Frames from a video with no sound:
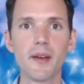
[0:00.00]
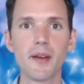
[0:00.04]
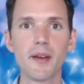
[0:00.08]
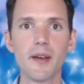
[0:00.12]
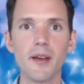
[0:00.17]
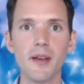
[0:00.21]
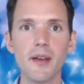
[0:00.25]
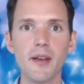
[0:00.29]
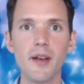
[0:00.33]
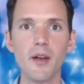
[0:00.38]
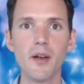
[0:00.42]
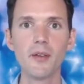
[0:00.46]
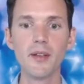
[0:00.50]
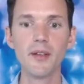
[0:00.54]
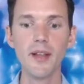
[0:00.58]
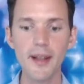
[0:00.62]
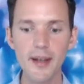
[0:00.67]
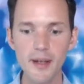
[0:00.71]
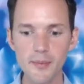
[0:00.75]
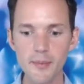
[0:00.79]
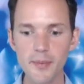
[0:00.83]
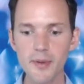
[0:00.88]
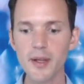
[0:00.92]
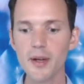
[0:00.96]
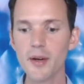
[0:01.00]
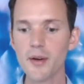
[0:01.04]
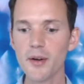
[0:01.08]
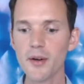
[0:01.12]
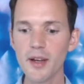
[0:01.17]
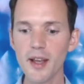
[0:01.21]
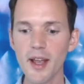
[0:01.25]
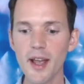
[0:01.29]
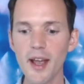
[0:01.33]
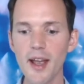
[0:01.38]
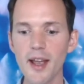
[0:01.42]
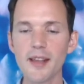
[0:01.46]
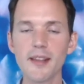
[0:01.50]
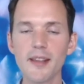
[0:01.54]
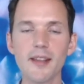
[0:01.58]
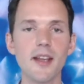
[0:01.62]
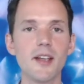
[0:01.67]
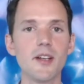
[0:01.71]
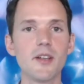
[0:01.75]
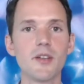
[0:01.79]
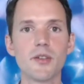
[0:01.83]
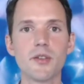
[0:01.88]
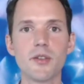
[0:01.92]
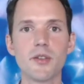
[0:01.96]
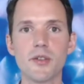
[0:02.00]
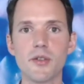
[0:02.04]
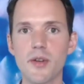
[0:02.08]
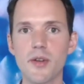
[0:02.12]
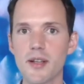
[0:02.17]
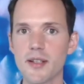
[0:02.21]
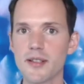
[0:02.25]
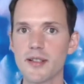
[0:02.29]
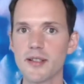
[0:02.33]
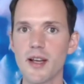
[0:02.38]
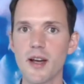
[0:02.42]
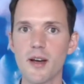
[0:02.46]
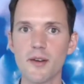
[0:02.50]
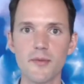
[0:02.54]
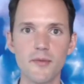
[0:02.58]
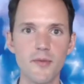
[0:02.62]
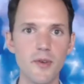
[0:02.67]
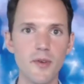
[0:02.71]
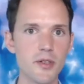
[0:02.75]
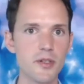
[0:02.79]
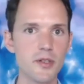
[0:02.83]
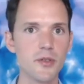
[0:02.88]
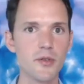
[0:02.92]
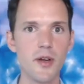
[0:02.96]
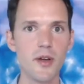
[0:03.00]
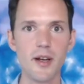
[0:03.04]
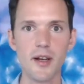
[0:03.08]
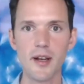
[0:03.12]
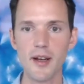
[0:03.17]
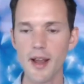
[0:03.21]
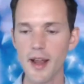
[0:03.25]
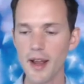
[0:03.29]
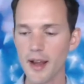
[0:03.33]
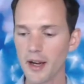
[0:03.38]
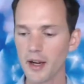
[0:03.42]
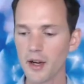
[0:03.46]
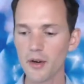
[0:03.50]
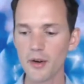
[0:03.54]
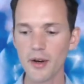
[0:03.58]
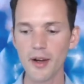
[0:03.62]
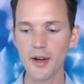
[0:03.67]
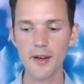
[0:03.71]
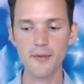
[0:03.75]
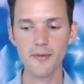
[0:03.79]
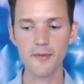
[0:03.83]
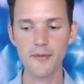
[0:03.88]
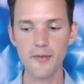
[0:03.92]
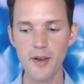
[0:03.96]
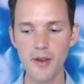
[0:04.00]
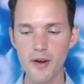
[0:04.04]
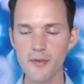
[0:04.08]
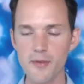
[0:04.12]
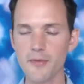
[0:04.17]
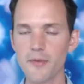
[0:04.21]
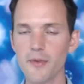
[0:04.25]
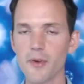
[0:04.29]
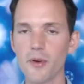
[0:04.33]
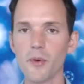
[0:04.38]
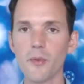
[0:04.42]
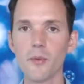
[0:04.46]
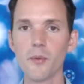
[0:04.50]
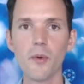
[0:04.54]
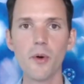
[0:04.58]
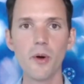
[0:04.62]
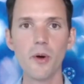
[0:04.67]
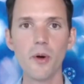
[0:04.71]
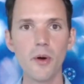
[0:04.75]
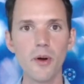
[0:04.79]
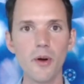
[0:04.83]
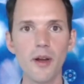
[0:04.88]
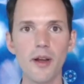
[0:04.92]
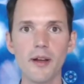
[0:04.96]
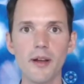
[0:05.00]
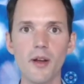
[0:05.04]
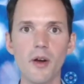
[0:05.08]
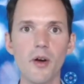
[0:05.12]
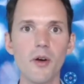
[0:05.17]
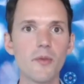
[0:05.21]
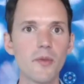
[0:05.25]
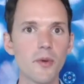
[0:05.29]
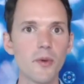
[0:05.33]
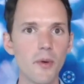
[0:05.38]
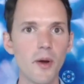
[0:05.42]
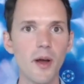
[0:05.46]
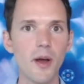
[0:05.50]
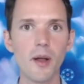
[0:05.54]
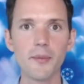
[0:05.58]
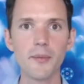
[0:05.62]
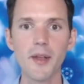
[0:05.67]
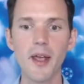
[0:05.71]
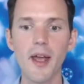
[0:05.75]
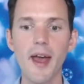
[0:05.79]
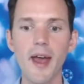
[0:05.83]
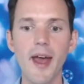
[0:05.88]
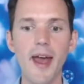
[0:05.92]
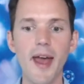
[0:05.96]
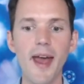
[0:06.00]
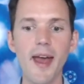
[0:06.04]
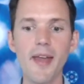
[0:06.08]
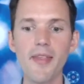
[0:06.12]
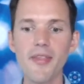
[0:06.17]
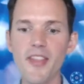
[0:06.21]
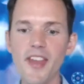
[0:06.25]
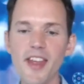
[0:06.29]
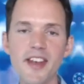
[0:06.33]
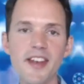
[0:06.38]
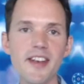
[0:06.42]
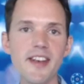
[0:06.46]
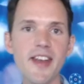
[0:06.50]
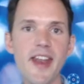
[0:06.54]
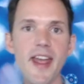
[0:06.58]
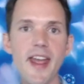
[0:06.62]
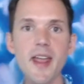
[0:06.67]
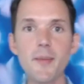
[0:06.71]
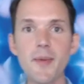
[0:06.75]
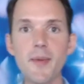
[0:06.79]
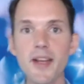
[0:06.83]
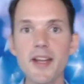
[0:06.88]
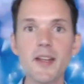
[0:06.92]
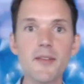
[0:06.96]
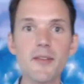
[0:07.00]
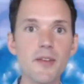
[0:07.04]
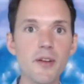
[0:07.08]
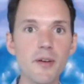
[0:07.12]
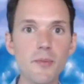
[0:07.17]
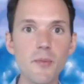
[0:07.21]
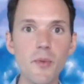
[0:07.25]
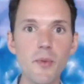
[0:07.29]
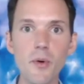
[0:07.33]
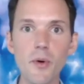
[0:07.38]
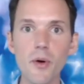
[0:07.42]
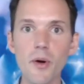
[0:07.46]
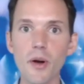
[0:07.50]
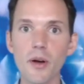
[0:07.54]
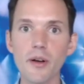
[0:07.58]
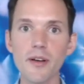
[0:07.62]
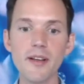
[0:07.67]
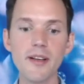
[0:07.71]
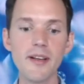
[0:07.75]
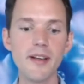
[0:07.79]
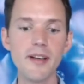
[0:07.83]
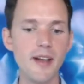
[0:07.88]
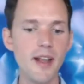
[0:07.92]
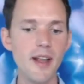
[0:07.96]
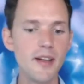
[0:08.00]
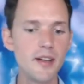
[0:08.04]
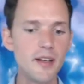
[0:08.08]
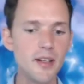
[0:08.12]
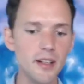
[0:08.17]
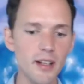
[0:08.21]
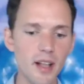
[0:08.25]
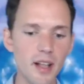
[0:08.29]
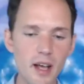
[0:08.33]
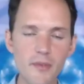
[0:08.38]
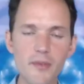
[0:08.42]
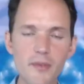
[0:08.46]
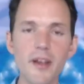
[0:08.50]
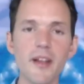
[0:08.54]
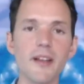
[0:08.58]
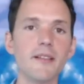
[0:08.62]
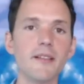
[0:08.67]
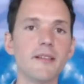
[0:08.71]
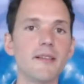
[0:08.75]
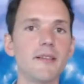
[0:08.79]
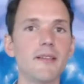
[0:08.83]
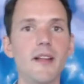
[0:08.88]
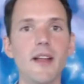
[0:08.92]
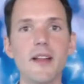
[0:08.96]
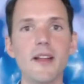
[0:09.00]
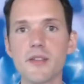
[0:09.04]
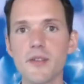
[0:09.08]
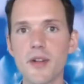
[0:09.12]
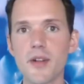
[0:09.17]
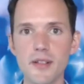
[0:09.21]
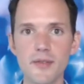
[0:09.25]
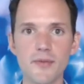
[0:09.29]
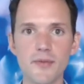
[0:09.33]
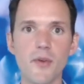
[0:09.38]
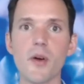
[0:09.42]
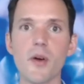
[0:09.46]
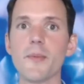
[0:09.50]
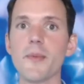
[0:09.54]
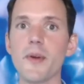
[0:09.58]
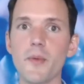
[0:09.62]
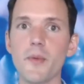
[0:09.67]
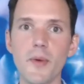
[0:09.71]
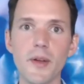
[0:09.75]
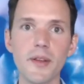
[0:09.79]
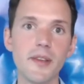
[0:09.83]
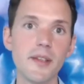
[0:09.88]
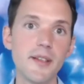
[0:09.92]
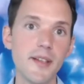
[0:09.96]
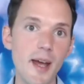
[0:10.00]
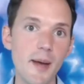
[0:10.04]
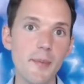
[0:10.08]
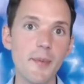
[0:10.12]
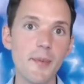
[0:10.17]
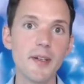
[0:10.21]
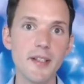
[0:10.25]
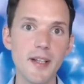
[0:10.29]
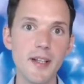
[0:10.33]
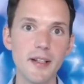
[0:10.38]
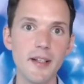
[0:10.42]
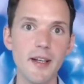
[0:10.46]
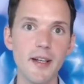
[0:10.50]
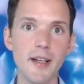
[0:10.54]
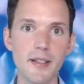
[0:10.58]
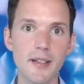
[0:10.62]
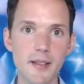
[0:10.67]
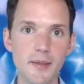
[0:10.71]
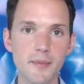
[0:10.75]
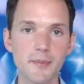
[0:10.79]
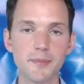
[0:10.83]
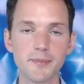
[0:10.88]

You know, right. let it be okay that you're stressed out, frustrated, angry, fearful, worried, overwhelmed, and then name it even more and love it and transform it with the tapping techniques.